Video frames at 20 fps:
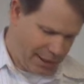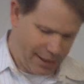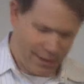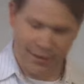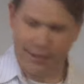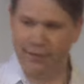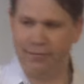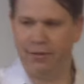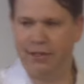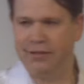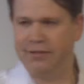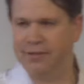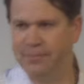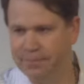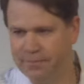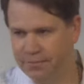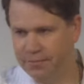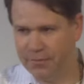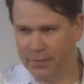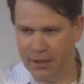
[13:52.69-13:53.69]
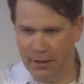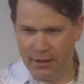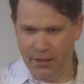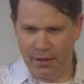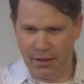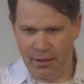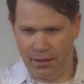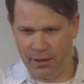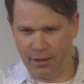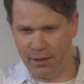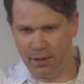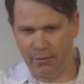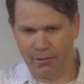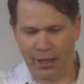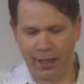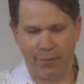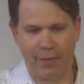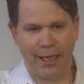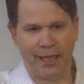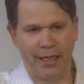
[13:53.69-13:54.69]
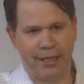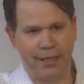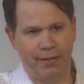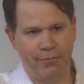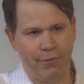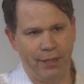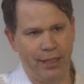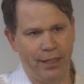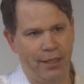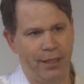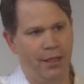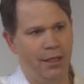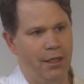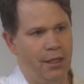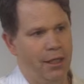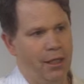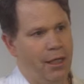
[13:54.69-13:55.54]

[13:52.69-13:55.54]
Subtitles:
Italy once a while back, and we